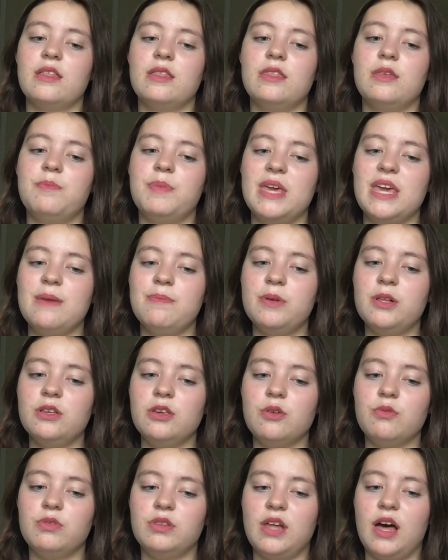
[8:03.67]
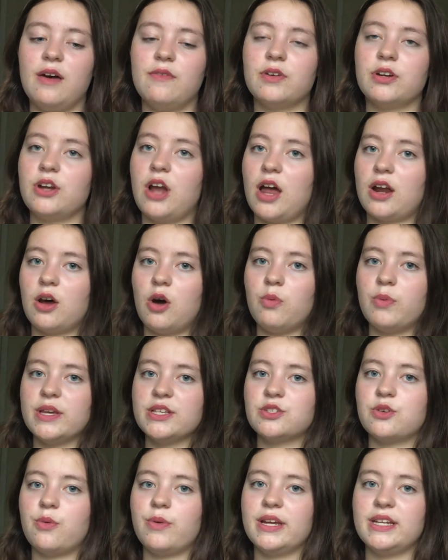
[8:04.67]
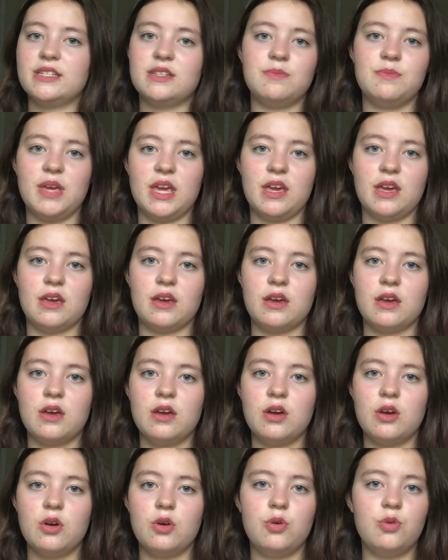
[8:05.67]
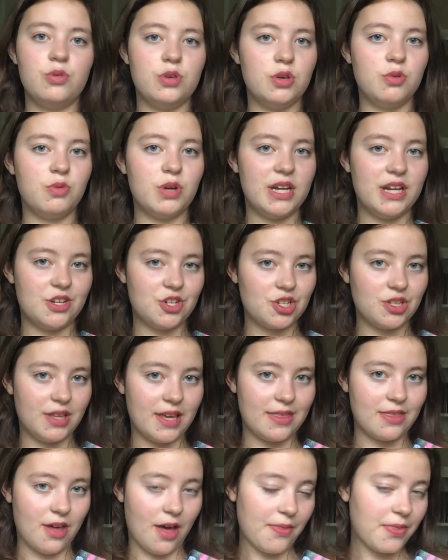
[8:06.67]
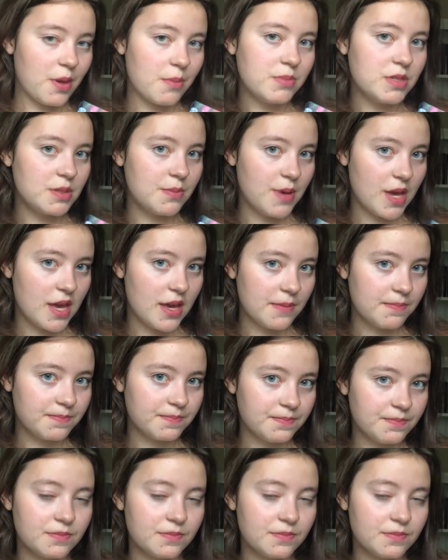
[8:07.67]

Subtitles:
the people you love are not always going to be who you initially thought them to be.